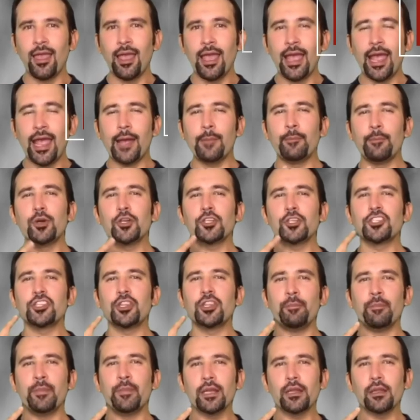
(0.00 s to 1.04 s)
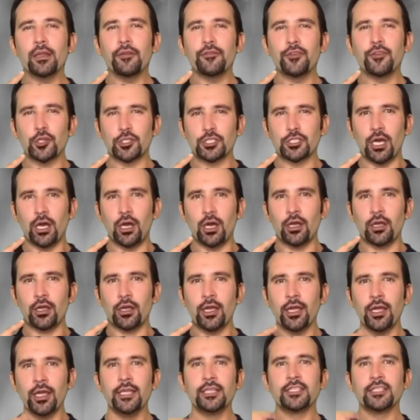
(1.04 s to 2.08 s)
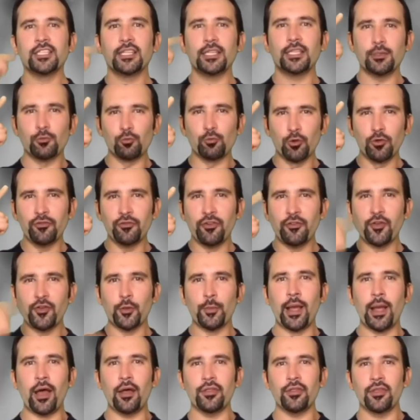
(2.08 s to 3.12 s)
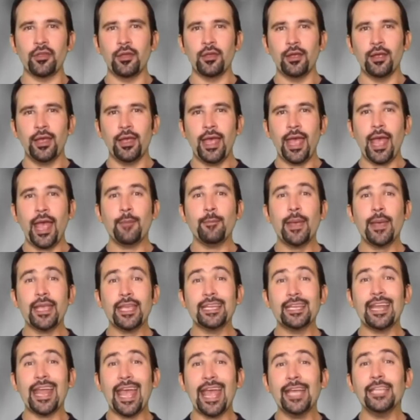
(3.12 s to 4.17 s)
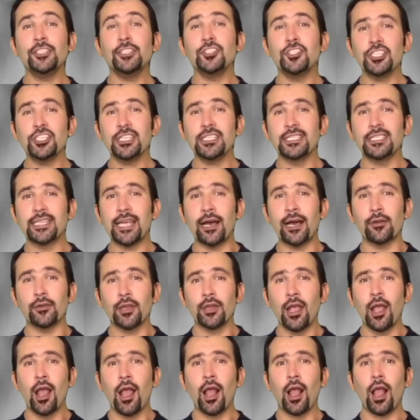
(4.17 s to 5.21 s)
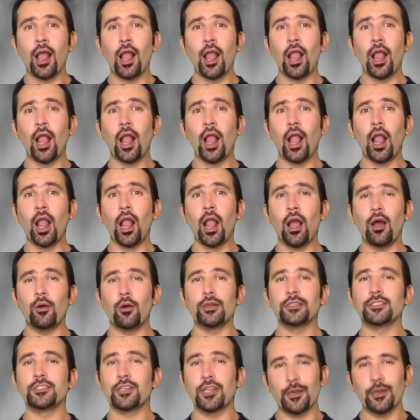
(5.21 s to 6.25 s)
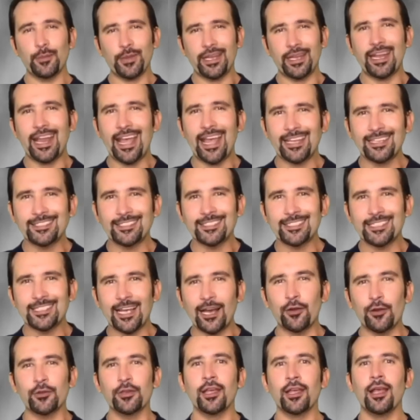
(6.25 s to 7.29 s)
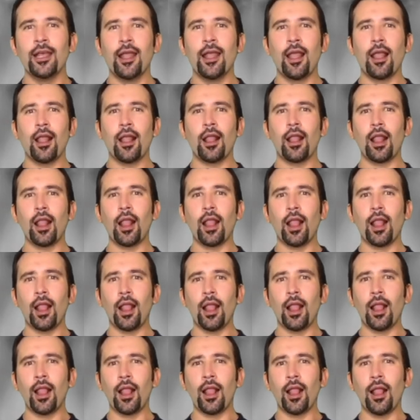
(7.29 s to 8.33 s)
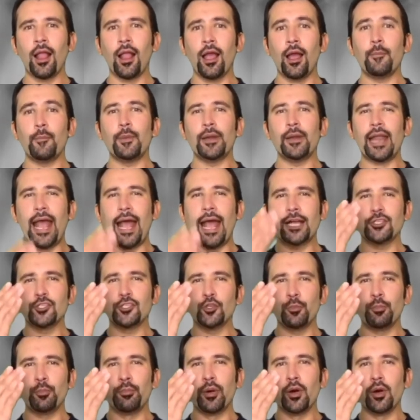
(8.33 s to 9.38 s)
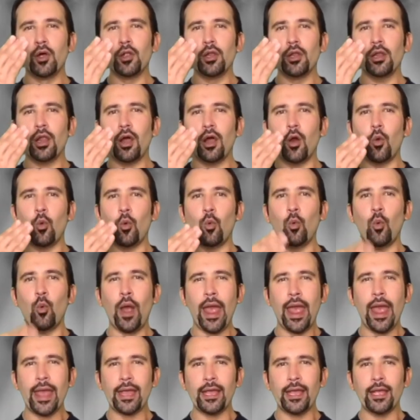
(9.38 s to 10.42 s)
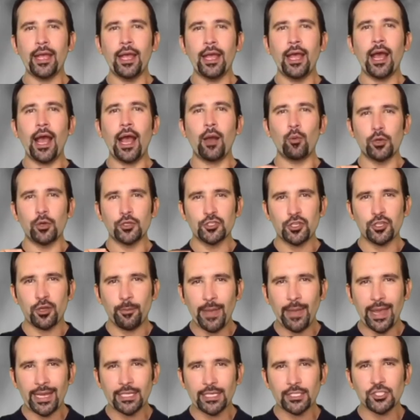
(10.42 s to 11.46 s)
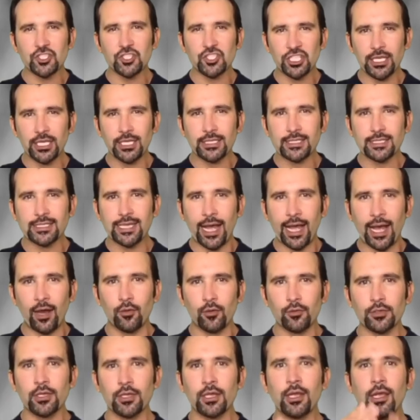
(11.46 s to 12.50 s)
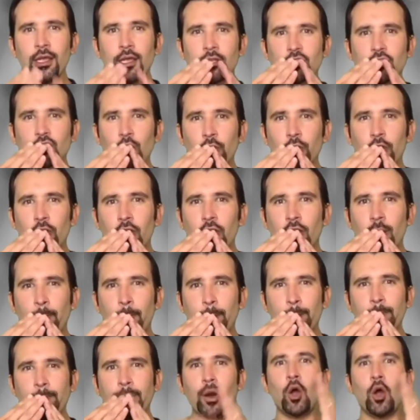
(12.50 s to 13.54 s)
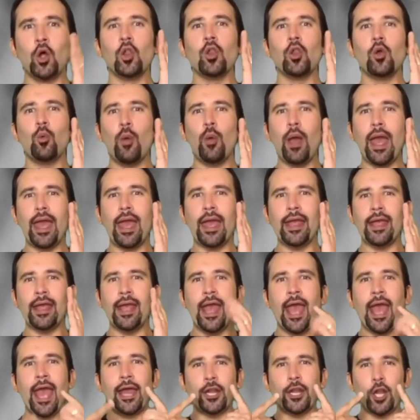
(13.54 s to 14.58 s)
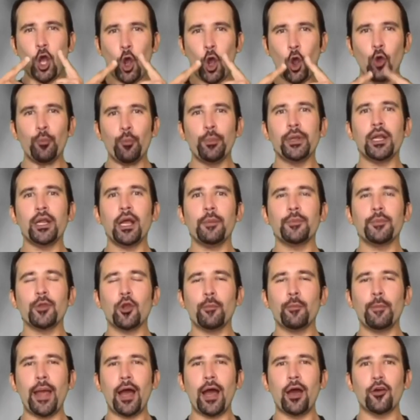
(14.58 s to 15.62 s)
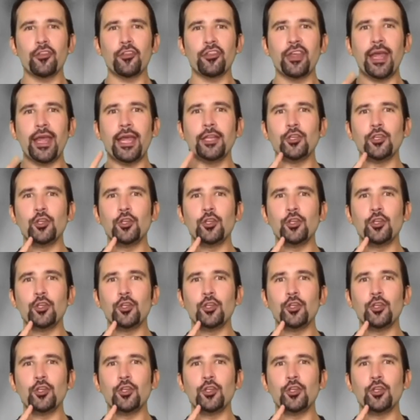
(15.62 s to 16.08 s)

and push the middle of your tongue to the roof of your mouth and make an ng sound. Mm, oh, it's gonna be an n sound. Mm, but as you pull away, I want you to make a g sound so you're gonna pull away and open up your mouth and